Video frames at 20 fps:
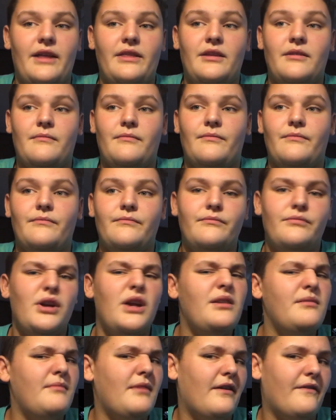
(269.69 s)
And then
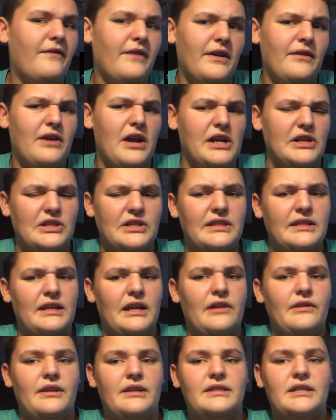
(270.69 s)
probably my favorite action scene
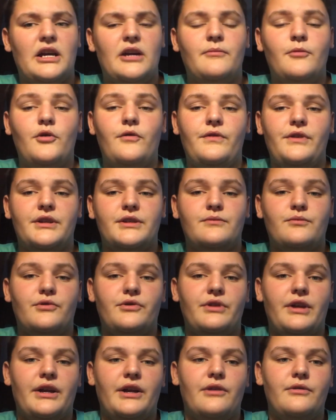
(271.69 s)
out of the entire movie is
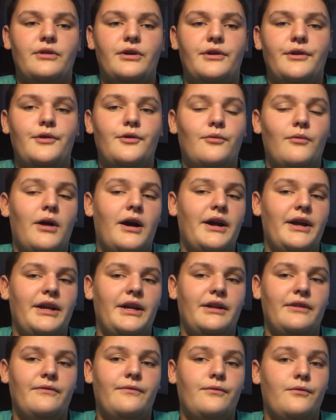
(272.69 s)
where they go to
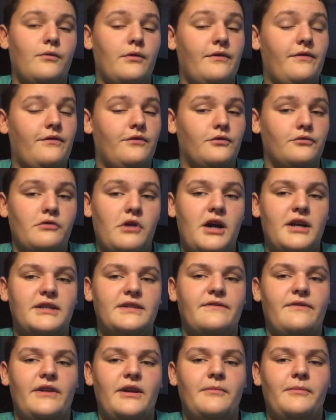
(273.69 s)
Hawaii with the
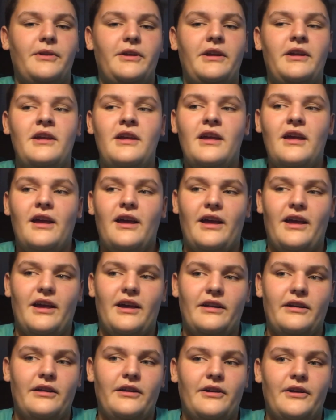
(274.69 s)
Rock's family,
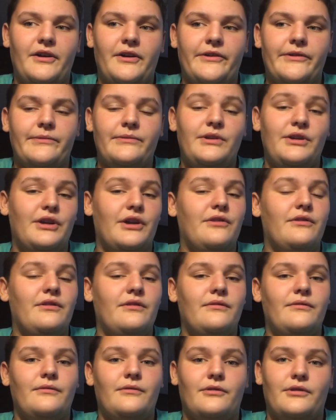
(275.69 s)
and you know,
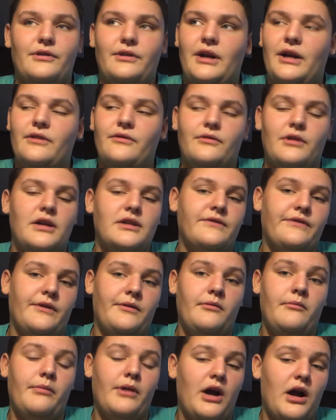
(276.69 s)
or not the Rock's
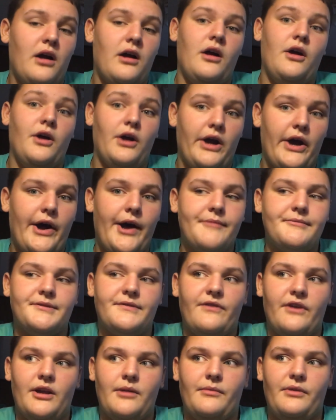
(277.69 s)
family, but
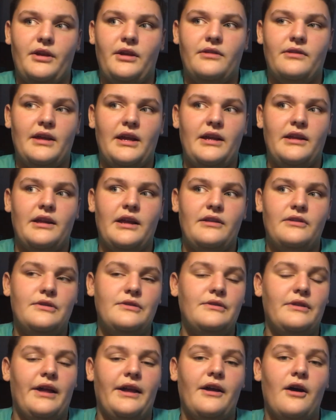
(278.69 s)
Hobbs' family, and they
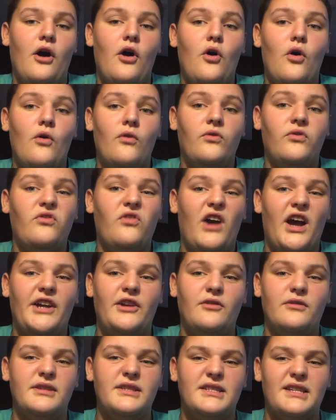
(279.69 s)
do, like, a whole
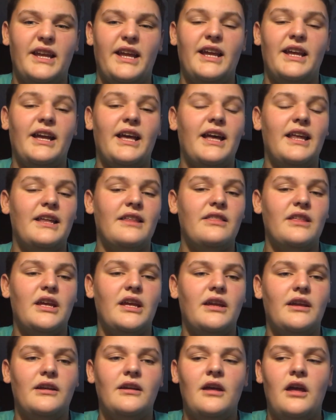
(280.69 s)
final stand kind of
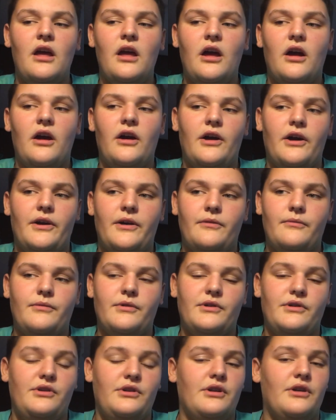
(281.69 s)
thing,
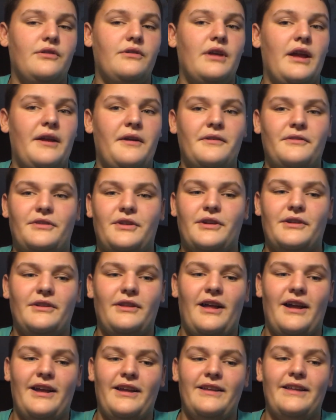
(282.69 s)
where, you know, they're
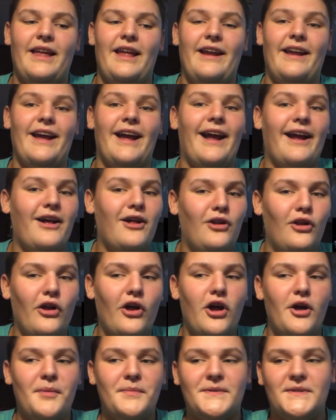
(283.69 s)
like got
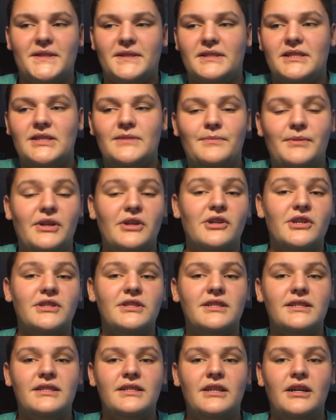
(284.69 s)
clubs and
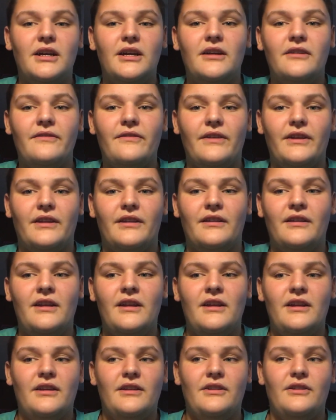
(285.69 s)
spears and stuff, and,
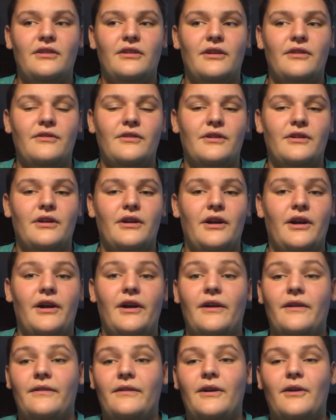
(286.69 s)
you know,
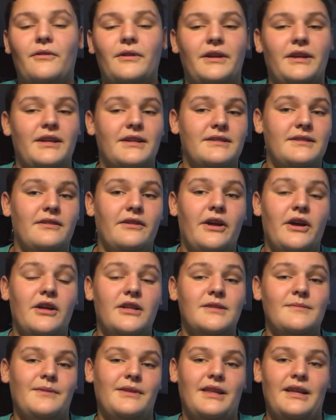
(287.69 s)
they're going against the
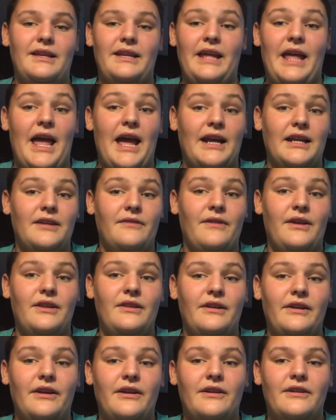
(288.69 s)
guns, but they
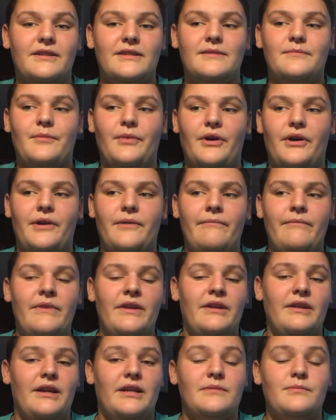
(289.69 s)
deactivate the guns. But
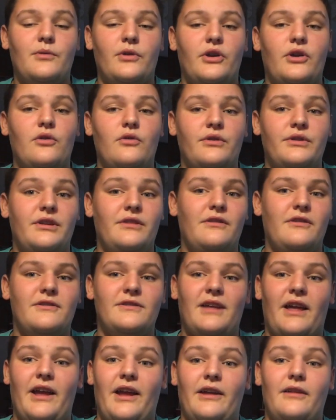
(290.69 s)
that's pretty cool. And then
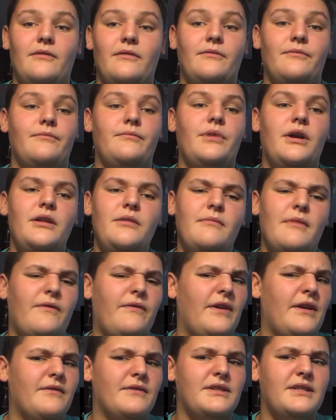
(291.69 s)
there's, like, probably my
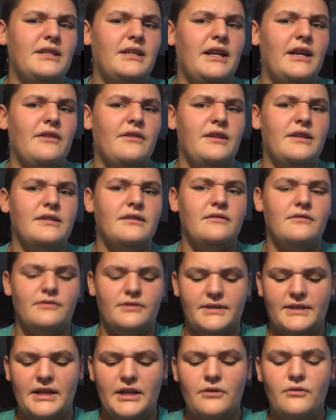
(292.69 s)
favorite scene out of the, or
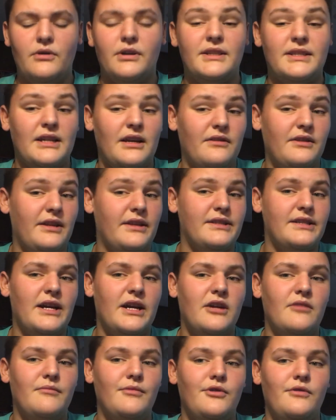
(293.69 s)
sequence out of the
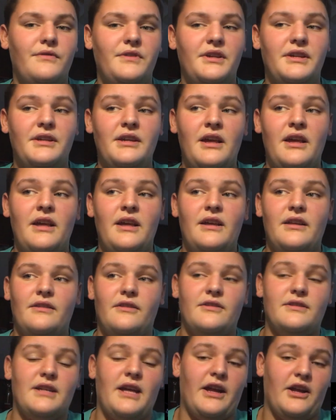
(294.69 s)
entire movie.
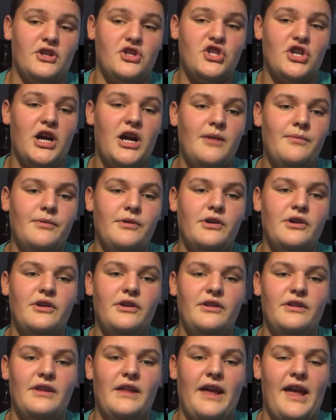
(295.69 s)
There's like a chopper
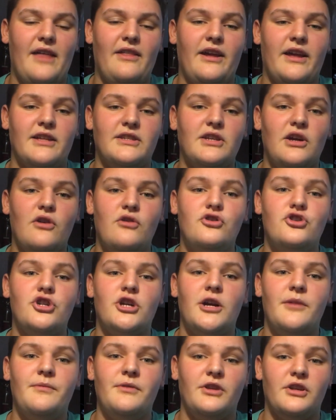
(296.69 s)
and they got like a tow
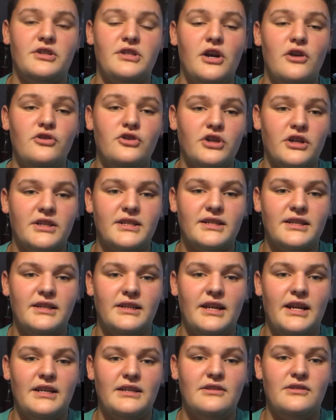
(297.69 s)
truck and the tow truck's
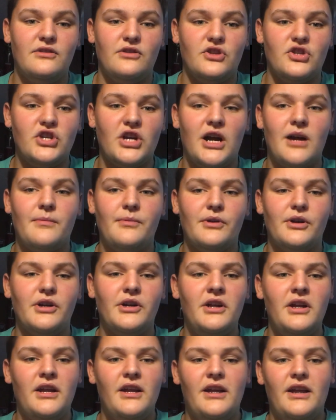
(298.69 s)
connected to the
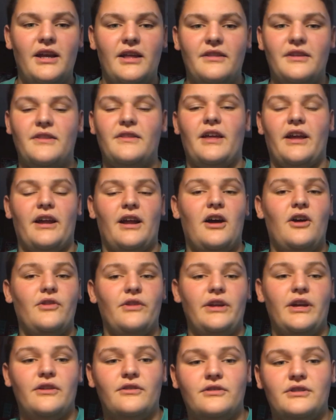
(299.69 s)
chopper, and then like all
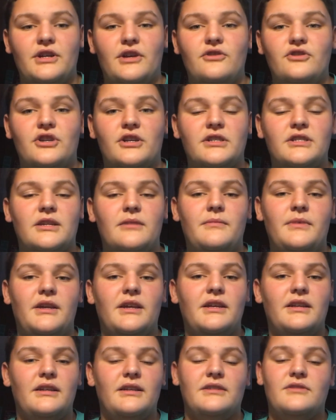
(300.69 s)
the other tow trucks come
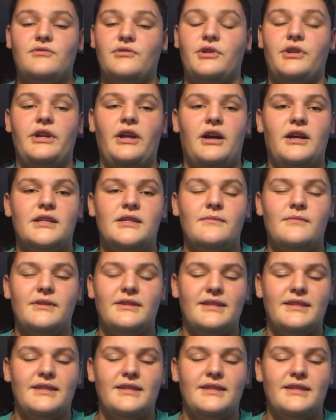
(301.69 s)
in. It's really awesome.